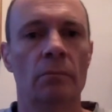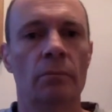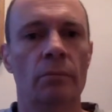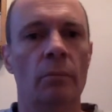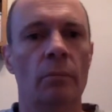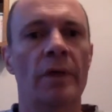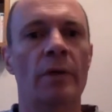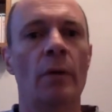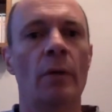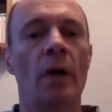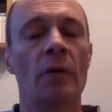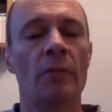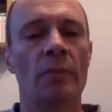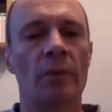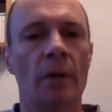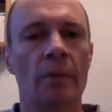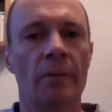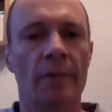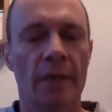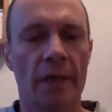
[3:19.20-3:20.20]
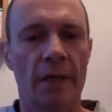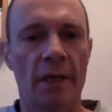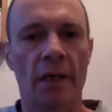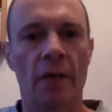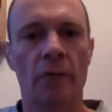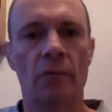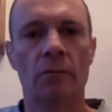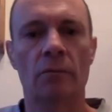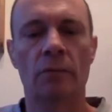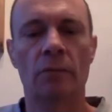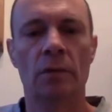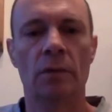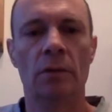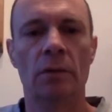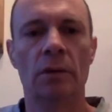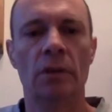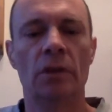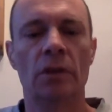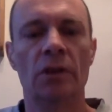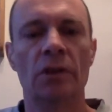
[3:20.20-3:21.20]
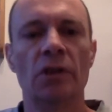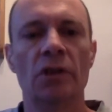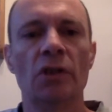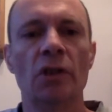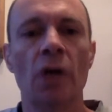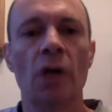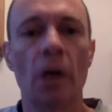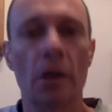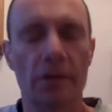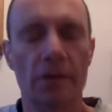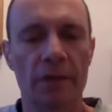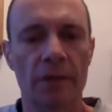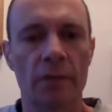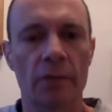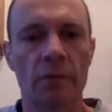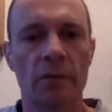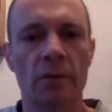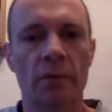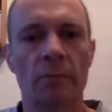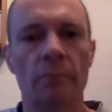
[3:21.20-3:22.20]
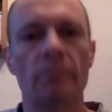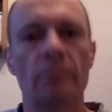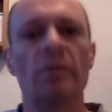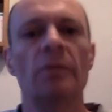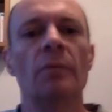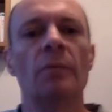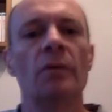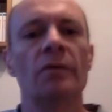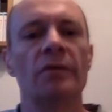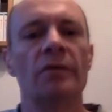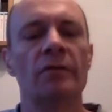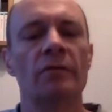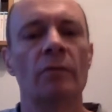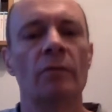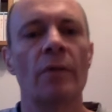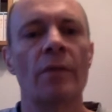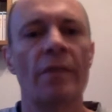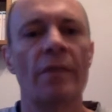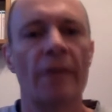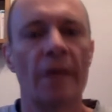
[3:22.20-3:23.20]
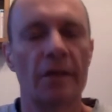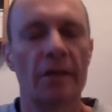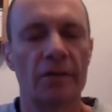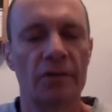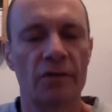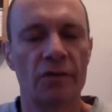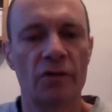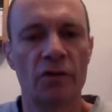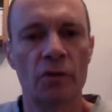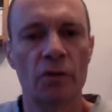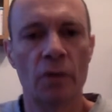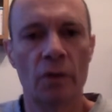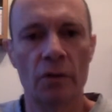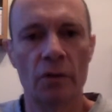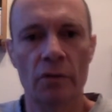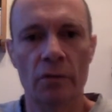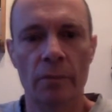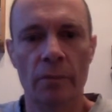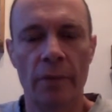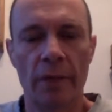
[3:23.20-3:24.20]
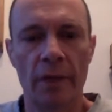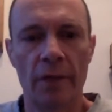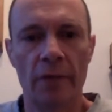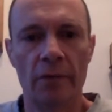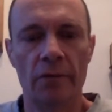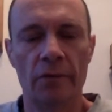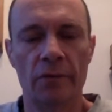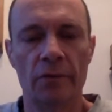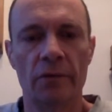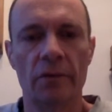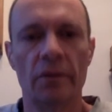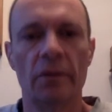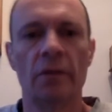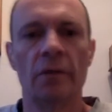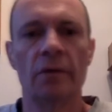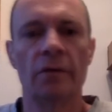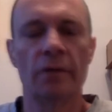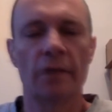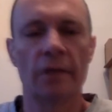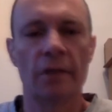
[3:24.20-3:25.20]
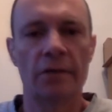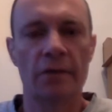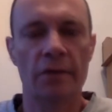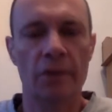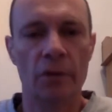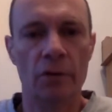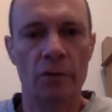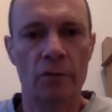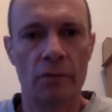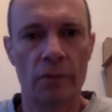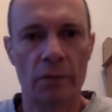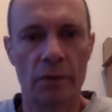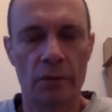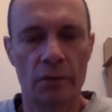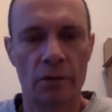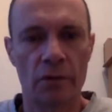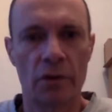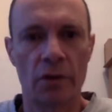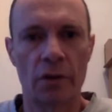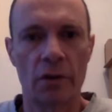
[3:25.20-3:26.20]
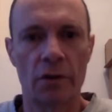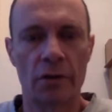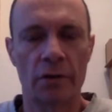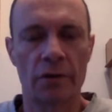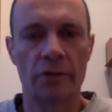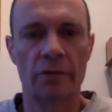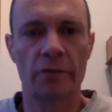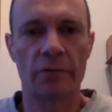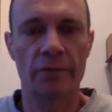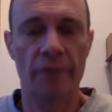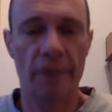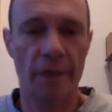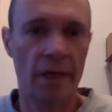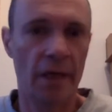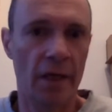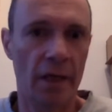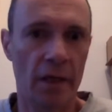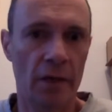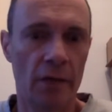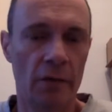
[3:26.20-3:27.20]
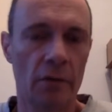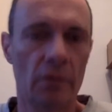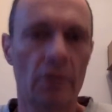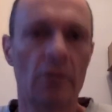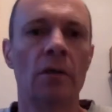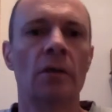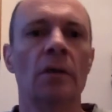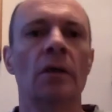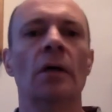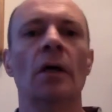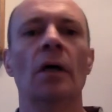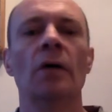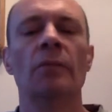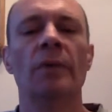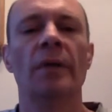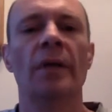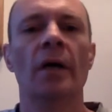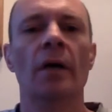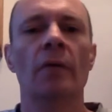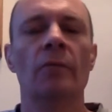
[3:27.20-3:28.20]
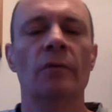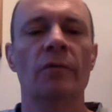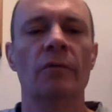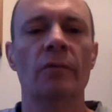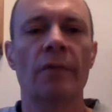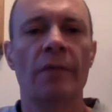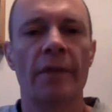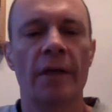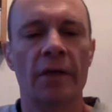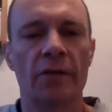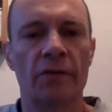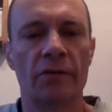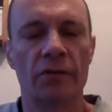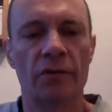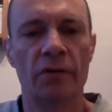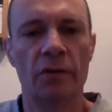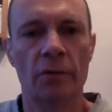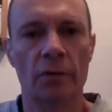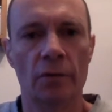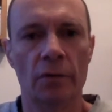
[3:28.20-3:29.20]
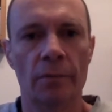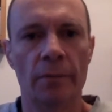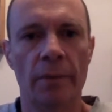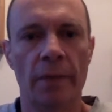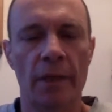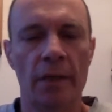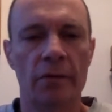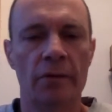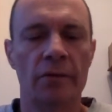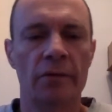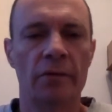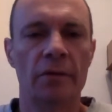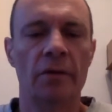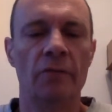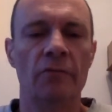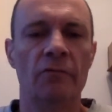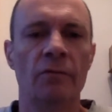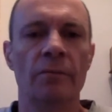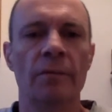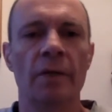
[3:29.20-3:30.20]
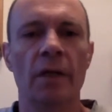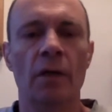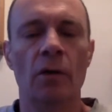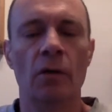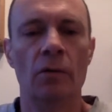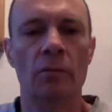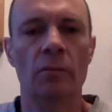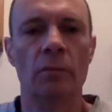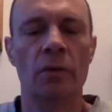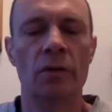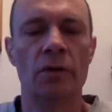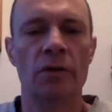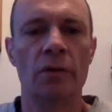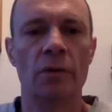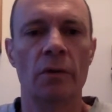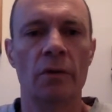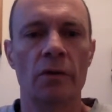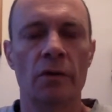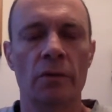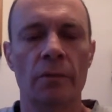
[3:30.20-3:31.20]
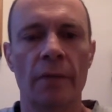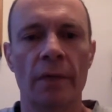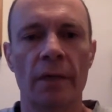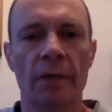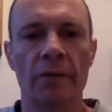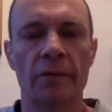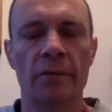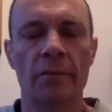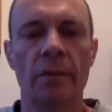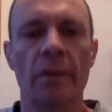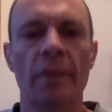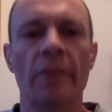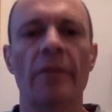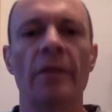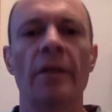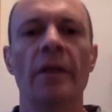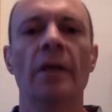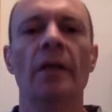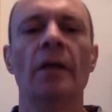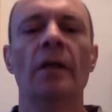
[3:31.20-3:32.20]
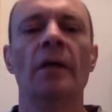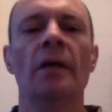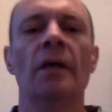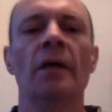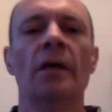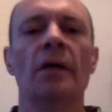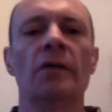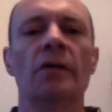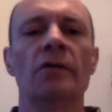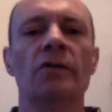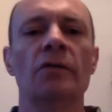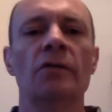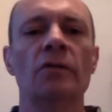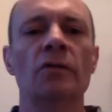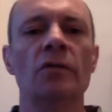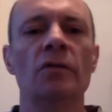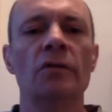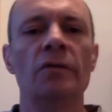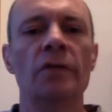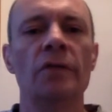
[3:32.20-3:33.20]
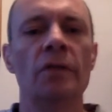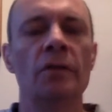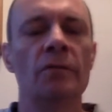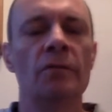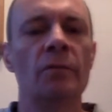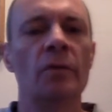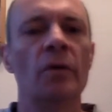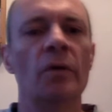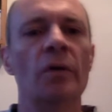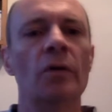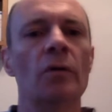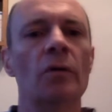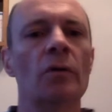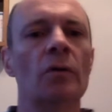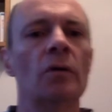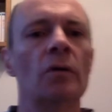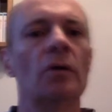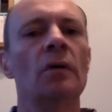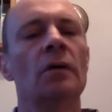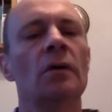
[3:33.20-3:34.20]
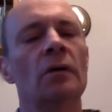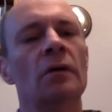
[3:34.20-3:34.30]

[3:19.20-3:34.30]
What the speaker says: When you open up the account, you can actually start it with a deposit of £1,200. So that's a useful little starter. So if you can, open it up with £1,200 and then from then on put £200 a month in. And as soon as you've put your